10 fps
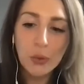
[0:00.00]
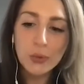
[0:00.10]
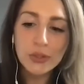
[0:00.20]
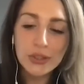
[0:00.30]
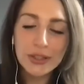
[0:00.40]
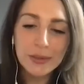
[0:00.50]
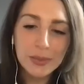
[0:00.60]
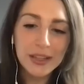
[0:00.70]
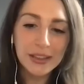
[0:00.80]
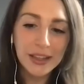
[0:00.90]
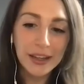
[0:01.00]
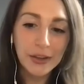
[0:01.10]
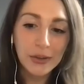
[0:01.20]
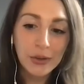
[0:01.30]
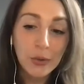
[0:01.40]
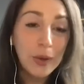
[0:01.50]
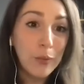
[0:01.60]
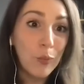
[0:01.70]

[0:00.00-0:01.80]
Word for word: older and being like, wait,